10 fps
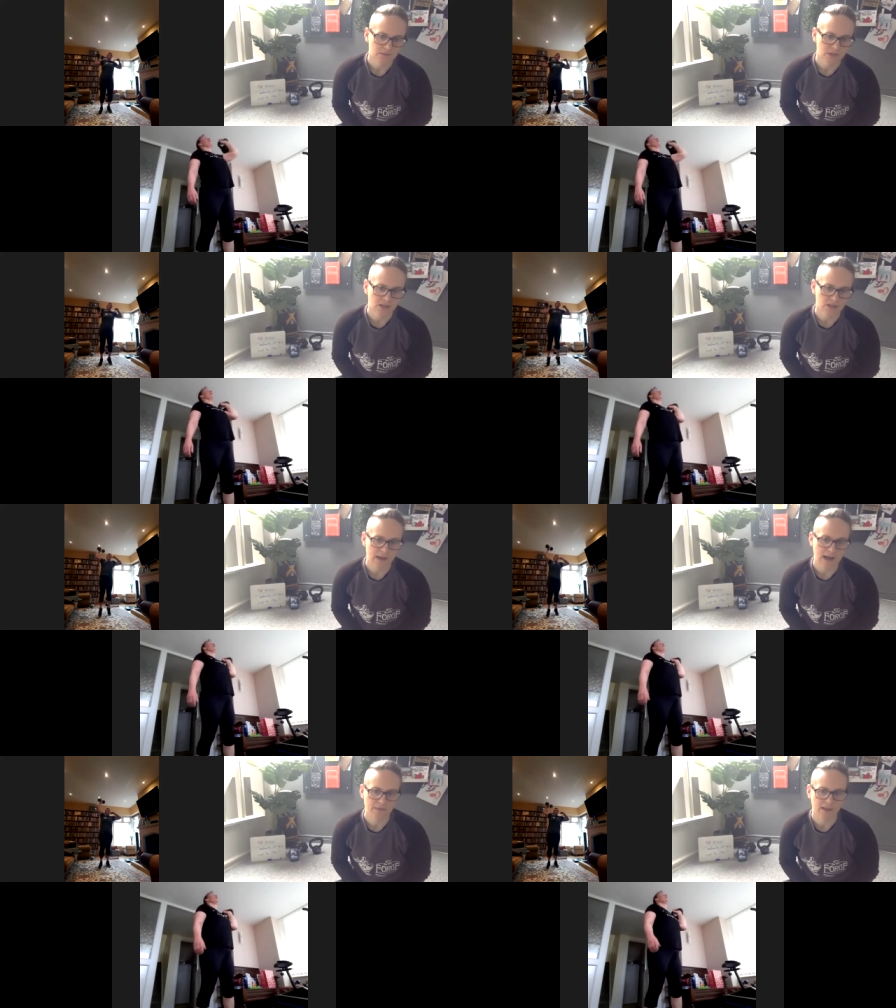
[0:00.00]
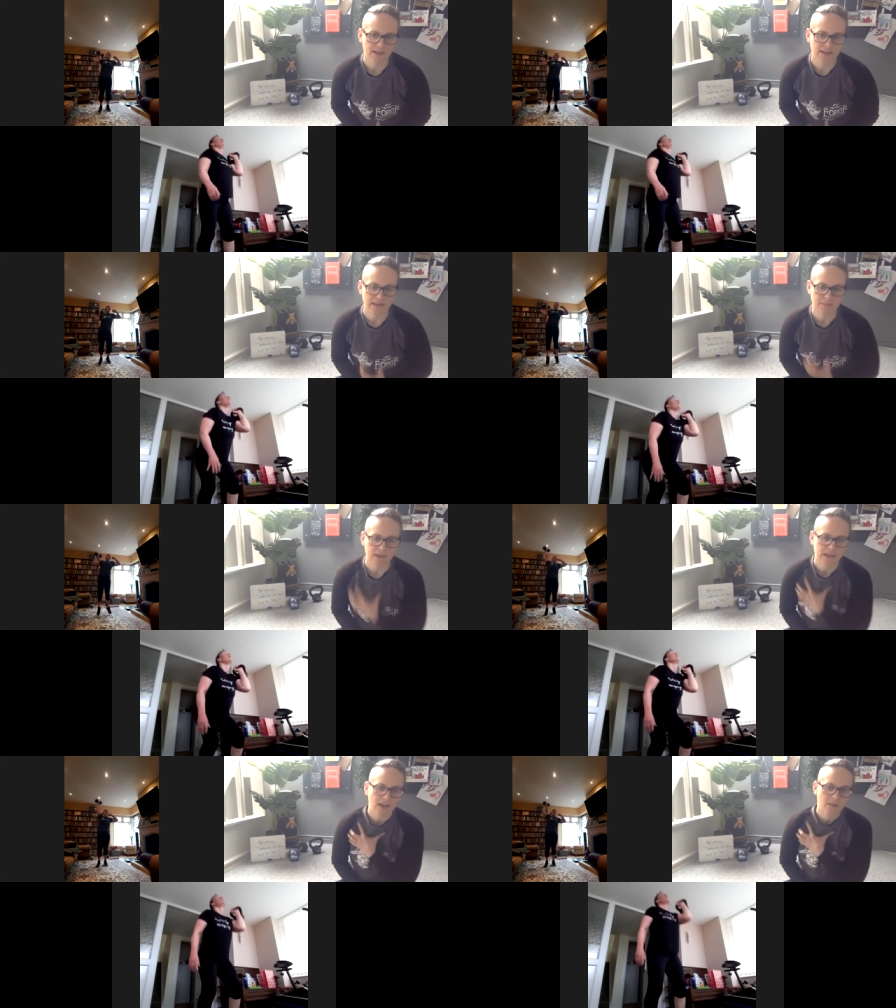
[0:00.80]
Family, keep the
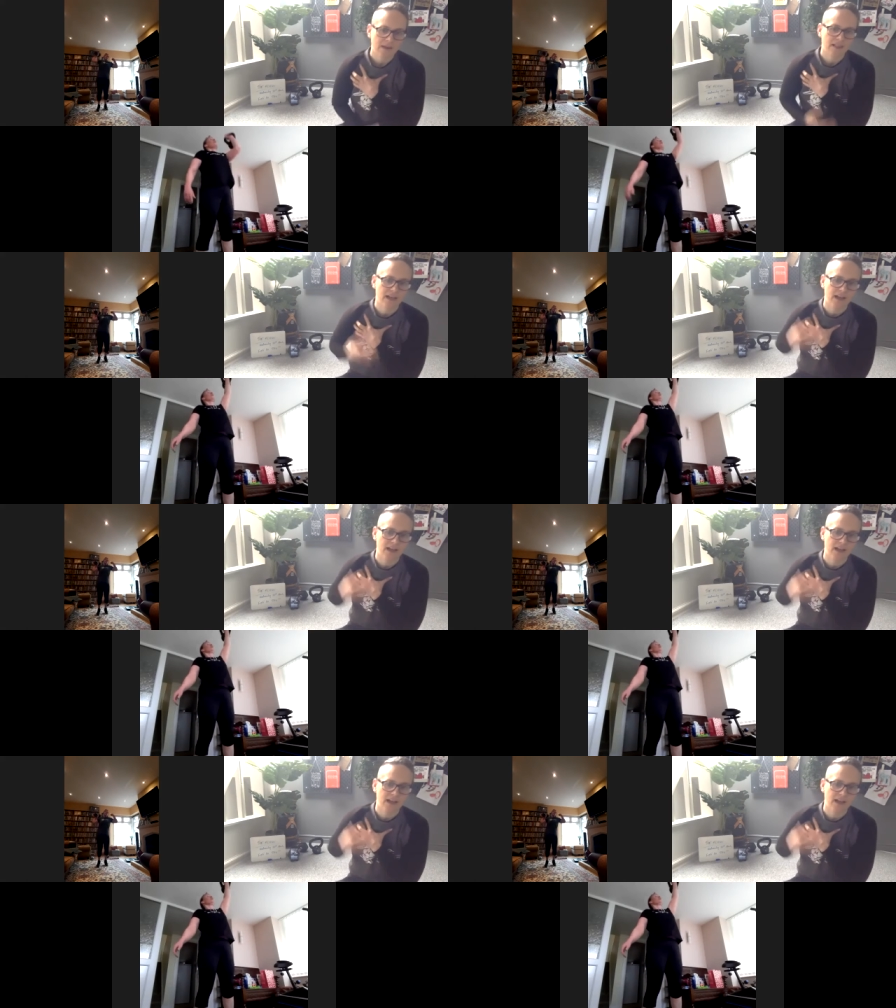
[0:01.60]
kettlebells